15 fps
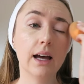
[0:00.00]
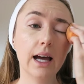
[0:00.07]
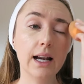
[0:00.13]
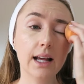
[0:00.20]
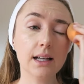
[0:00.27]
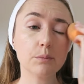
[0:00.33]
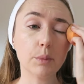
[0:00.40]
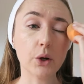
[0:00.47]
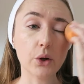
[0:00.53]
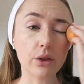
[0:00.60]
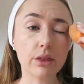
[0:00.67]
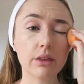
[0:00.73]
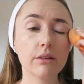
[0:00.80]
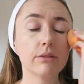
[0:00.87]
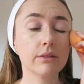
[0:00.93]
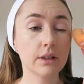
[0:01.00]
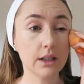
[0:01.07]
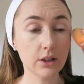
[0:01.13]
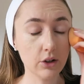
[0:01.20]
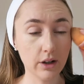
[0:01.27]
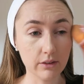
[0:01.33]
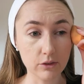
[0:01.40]
I like both. I
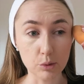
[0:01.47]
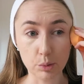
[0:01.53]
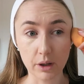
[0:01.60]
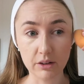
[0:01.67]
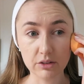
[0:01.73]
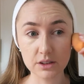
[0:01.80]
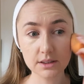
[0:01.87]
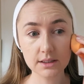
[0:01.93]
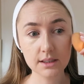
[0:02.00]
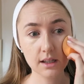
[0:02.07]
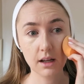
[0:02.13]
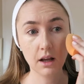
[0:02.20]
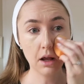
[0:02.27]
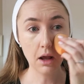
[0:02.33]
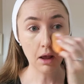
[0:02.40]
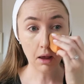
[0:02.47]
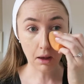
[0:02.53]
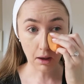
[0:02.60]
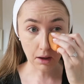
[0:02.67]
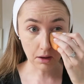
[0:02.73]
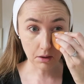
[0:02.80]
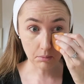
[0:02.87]
don't have a preference.
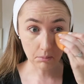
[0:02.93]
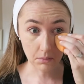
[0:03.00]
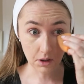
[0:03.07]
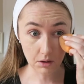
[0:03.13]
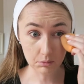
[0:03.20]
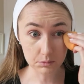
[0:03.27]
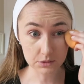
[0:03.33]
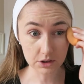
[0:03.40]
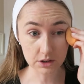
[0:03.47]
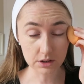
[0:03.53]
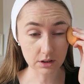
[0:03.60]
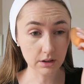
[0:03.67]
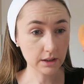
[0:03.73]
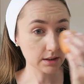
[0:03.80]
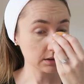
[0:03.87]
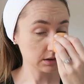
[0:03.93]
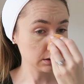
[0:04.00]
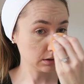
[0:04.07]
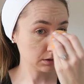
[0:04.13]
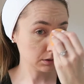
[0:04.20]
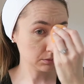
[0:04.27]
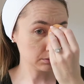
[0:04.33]
I'm just going
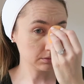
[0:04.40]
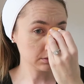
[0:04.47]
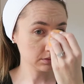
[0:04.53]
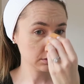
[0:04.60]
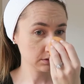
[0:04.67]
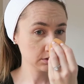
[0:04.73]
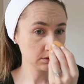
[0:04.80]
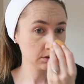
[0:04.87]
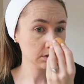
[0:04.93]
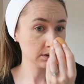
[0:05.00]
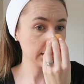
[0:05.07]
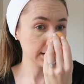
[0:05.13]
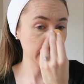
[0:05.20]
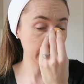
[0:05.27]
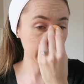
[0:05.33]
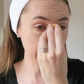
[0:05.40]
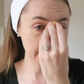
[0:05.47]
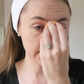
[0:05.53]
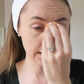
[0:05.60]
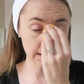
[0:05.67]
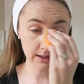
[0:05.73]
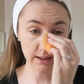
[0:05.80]
to
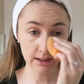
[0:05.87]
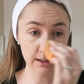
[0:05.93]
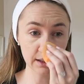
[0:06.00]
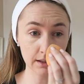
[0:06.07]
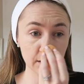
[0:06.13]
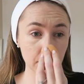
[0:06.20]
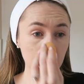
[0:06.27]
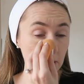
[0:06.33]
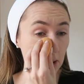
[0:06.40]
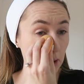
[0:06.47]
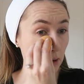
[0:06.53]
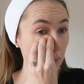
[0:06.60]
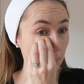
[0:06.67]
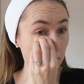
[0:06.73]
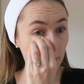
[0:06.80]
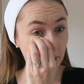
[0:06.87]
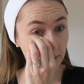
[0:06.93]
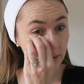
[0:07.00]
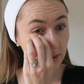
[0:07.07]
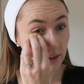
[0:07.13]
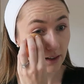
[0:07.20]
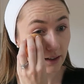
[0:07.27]
lightly
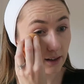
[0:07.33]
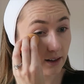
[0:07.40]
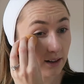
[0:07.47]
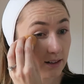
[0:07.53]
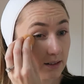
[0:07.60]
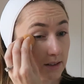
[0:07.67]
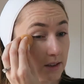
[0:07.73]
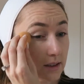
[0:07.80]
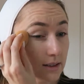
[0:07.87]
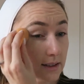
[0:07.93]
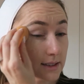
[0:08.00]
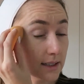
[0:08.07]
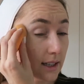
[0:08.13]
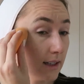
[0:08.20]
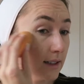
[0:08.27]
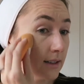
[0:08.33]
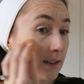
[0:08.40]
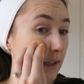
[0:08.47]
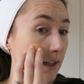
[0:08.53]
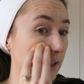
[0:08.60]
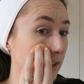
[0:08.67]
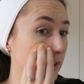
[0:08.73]
buff that into the skin
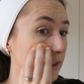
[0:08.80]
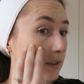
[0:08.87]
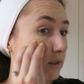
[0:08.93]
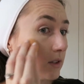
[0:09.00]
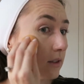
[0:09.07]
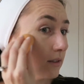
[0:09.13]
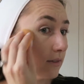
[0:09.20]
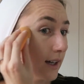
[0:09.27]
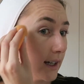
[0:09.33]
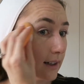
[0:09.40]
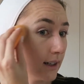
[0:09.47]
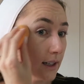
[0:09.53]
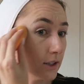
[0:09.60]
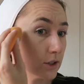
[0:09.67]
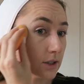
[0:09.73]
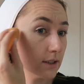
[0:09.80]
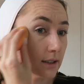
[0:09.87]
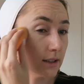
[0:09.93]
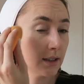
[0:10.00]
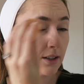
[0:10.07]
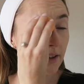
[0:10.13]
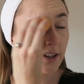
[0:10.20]
and into the
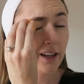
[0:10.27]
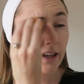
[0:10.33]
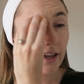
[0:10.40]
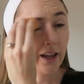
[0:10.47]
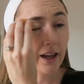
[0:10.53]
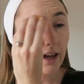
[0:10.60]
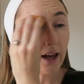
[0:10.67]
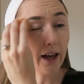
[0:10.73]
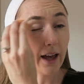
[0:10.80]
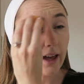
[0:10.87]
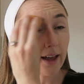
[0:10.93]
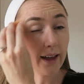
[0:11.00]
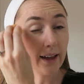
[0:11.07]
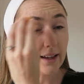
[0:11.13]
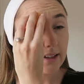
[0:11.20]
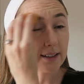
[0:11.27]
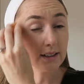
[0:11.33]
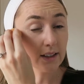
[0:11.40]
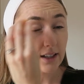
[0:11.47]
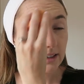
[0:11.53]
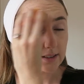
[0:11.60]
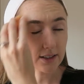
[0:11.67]
foundation. And
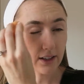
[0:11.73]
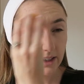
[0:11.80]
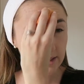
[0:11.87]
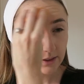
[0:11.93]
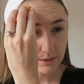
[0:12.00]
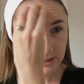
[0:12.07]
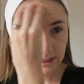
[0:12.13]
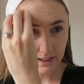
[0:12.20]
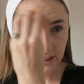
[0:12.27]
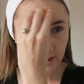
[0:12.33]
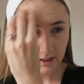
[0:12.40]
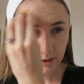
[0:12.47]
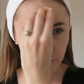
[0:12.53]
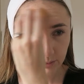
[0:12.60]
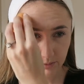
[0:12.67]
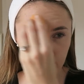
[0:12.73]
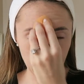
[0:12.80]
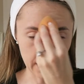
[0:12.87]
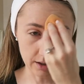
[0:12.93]
yeah, so as I was saying,